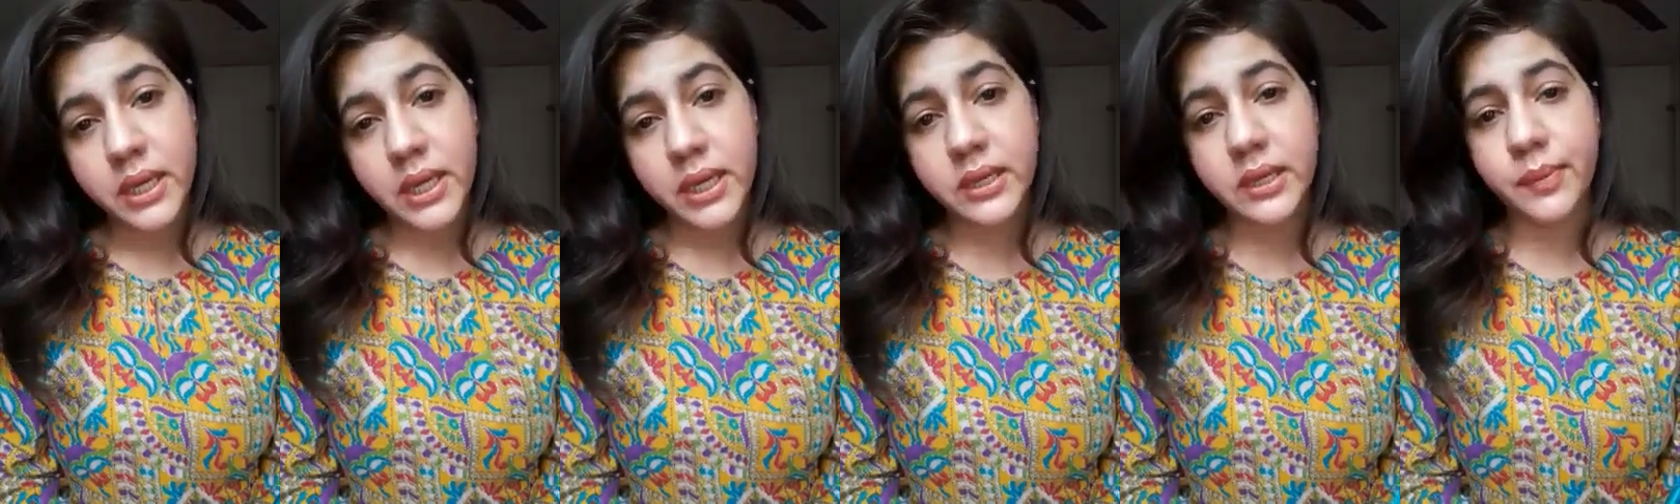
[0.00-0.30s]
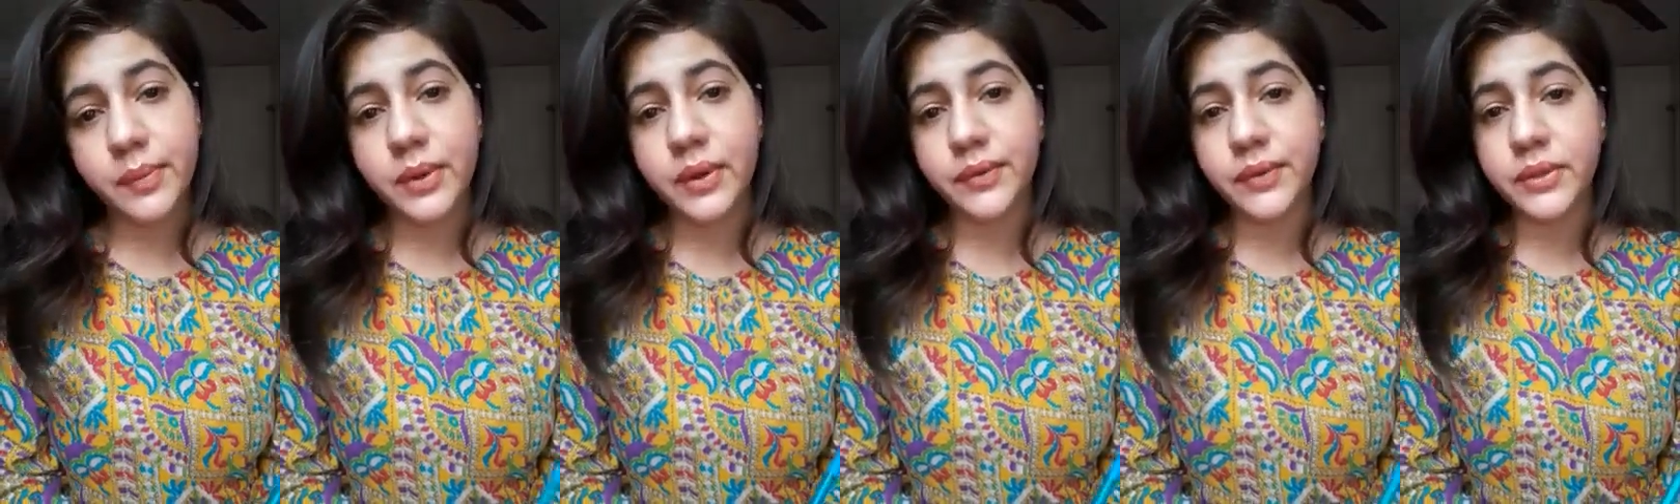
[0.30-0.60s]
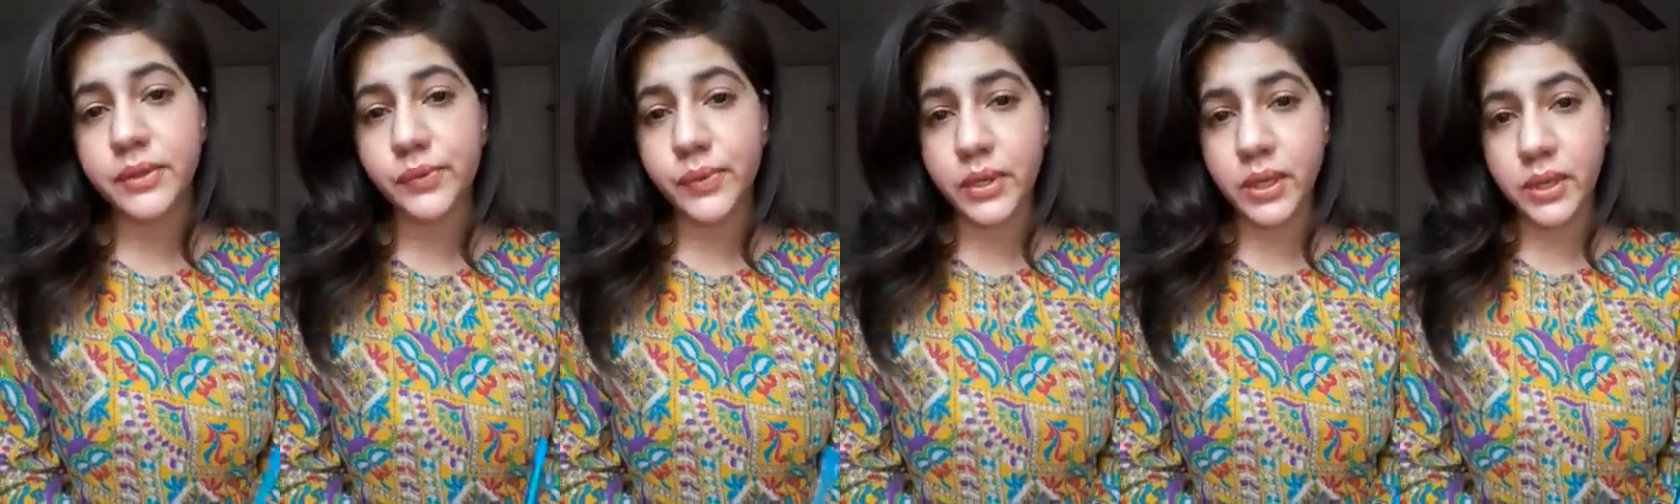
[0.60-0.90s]
in the
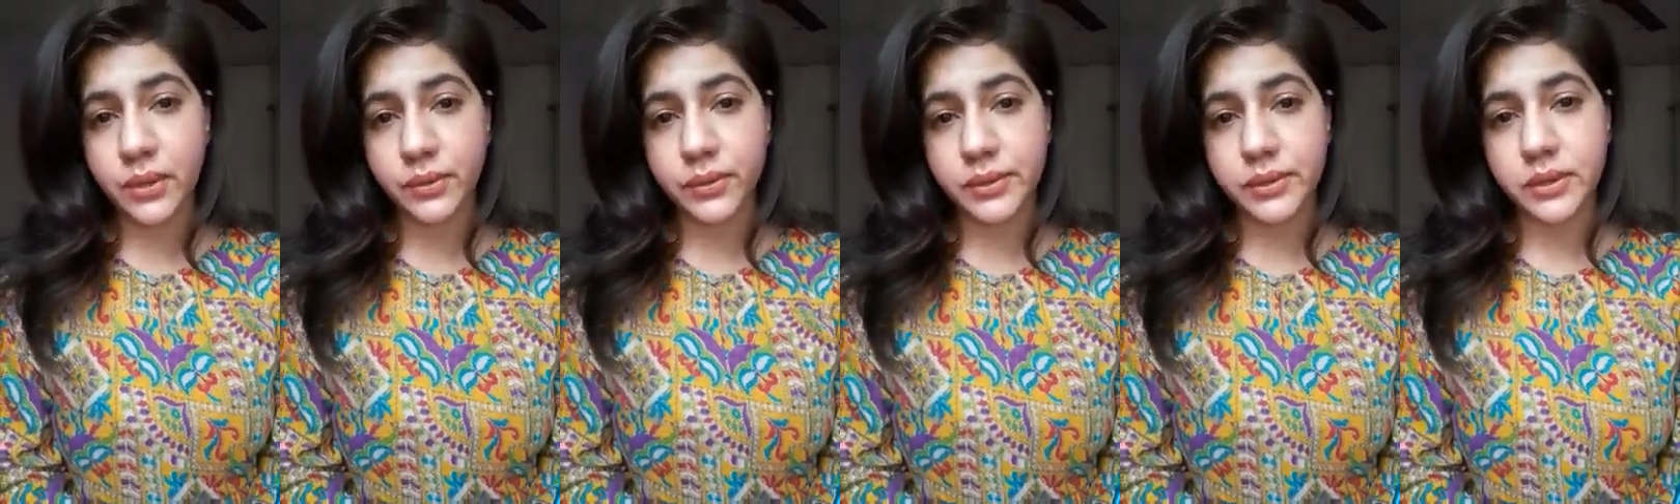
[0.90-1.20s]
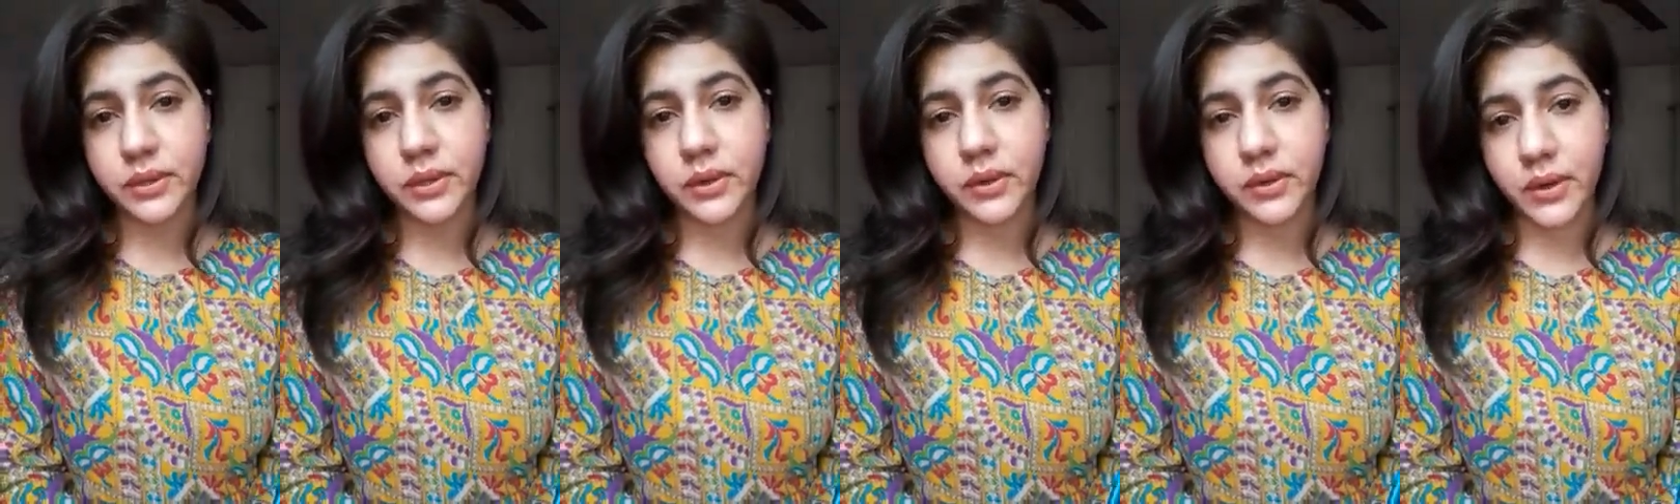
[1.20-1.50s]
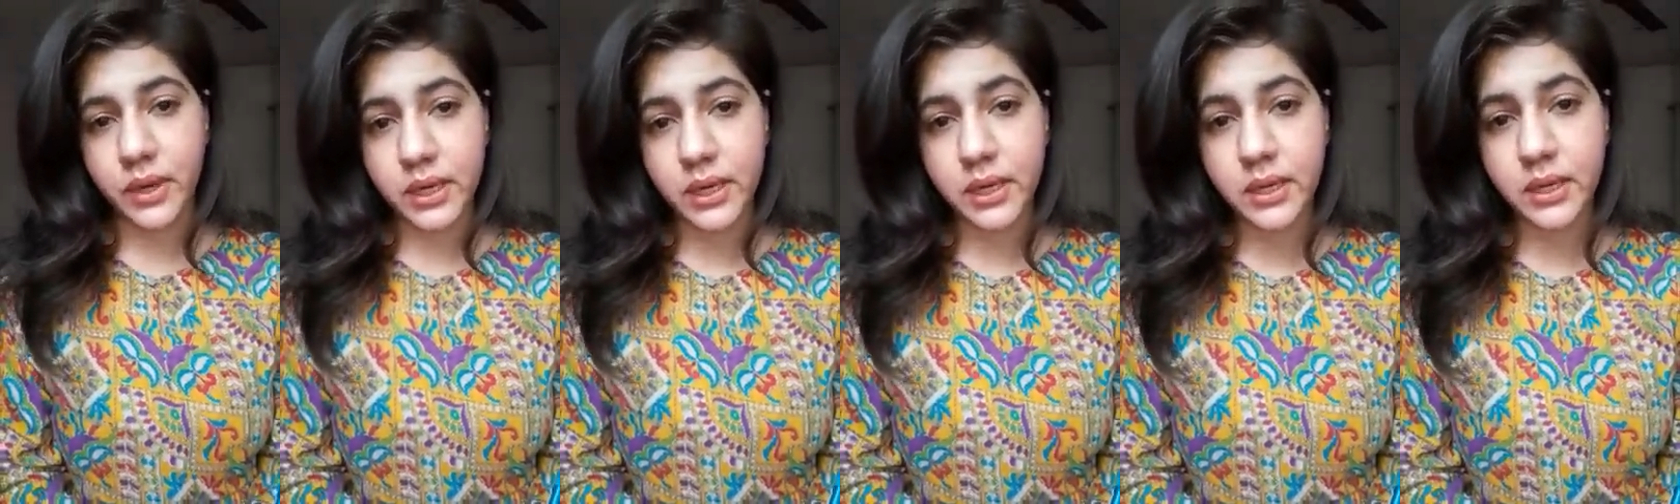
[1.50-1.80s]
previous videos,
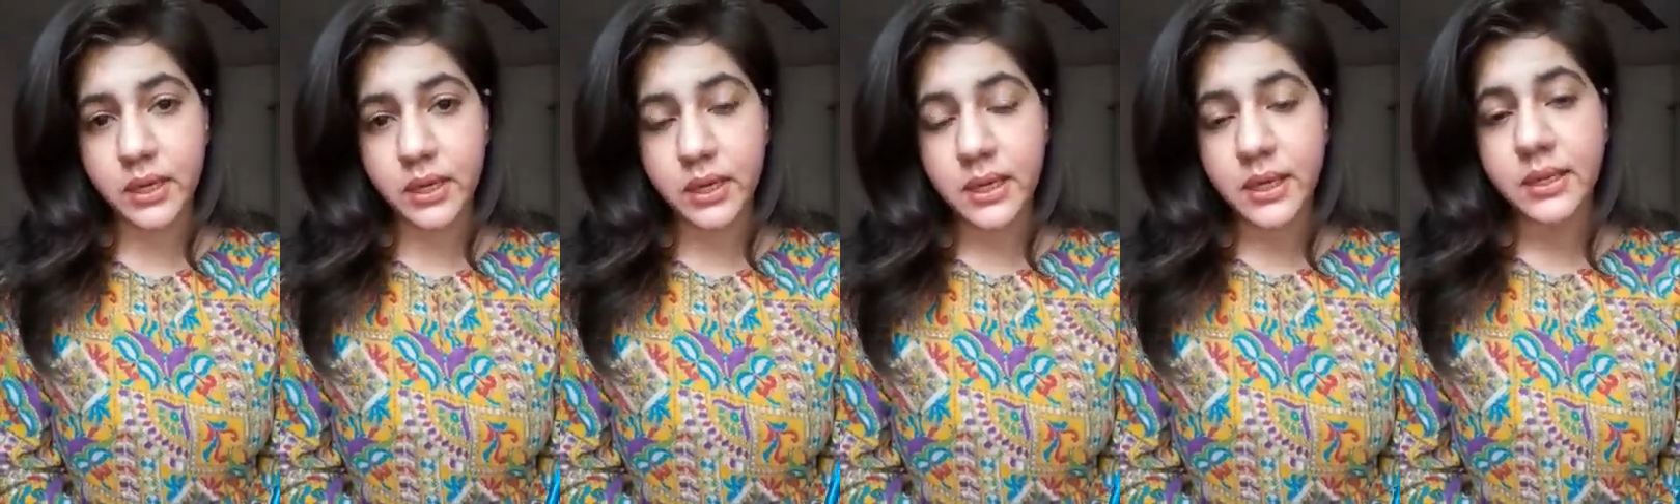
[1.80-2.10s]
right?